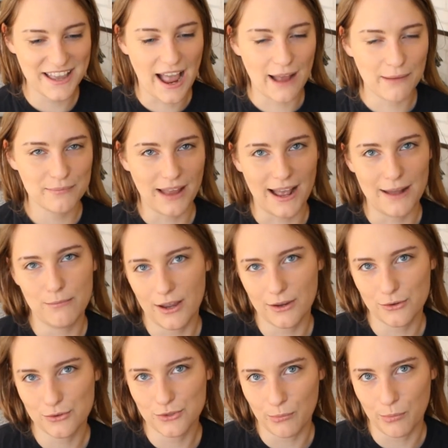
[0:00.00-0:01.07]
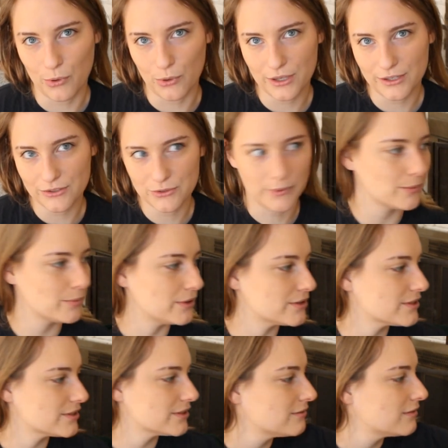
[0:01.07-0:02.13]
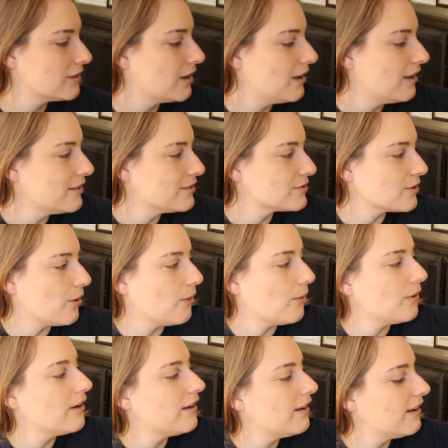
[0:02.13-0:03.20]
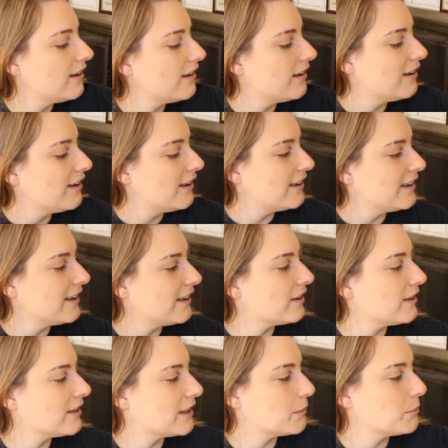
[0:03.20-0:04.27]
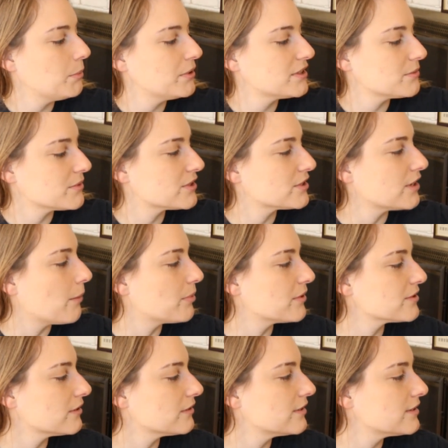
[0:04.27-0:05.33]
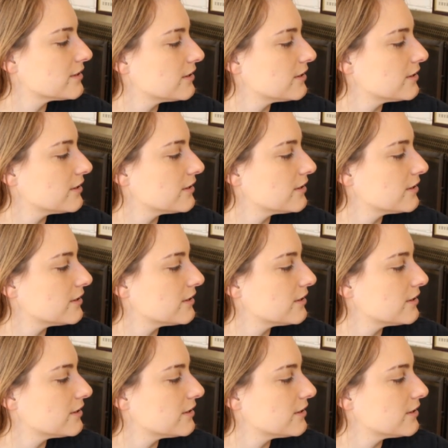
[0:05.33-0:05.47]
I'm not usually a bulky sweater person, so let me put some stoppers on these